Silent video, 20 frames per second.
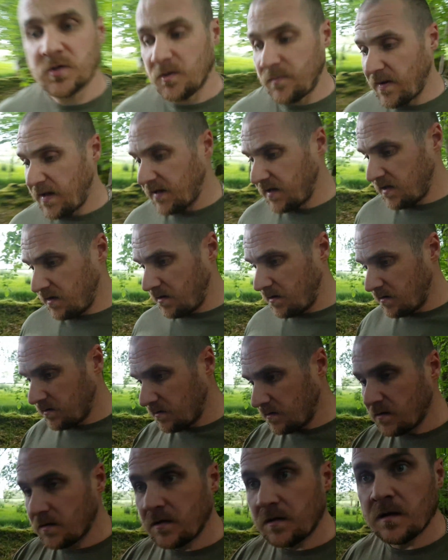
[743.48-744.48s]
to go back here and
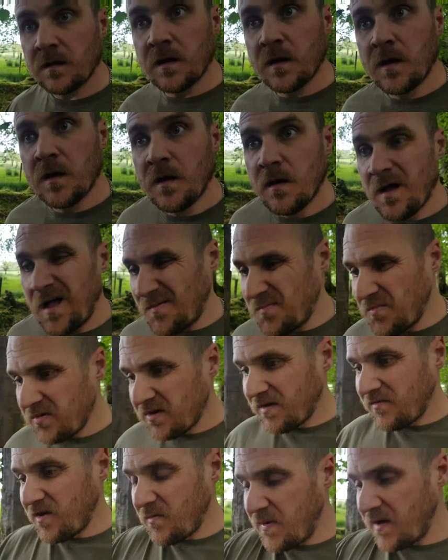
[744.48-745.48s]
I'm going to
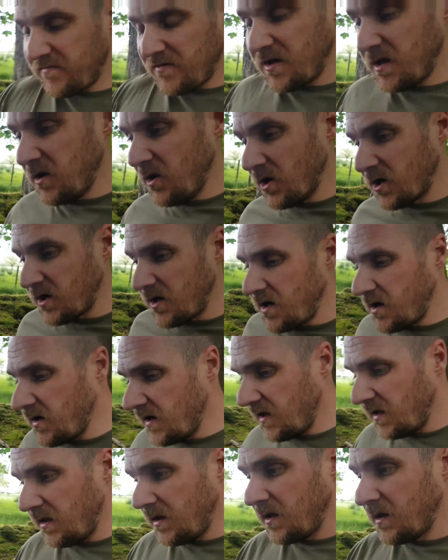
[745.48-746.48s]
give you a bit of a look at our
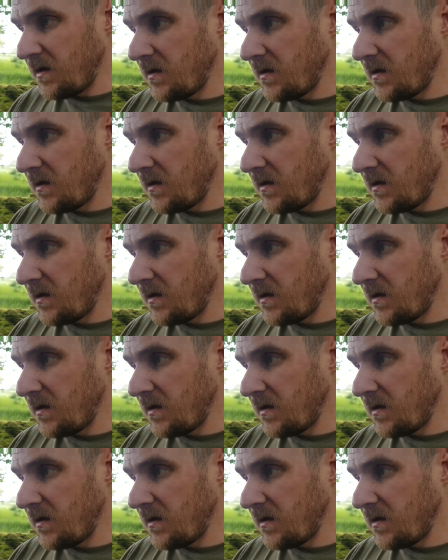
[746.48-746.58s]
little